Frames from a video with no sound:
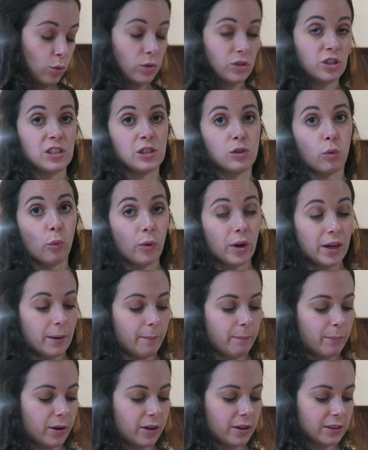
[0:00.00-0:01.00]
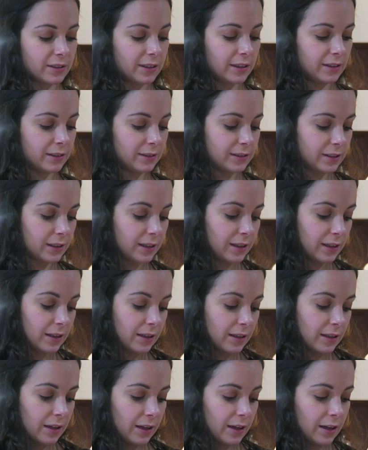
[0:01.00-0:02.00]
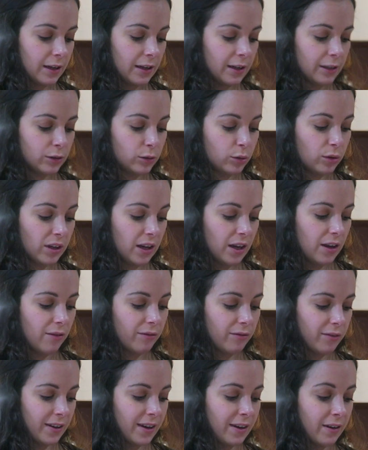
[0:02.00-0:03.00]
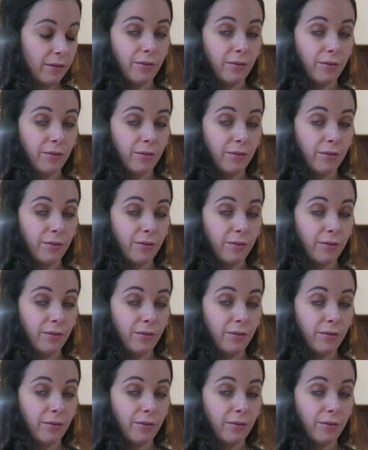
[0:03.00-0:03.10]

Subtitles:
which is really important to give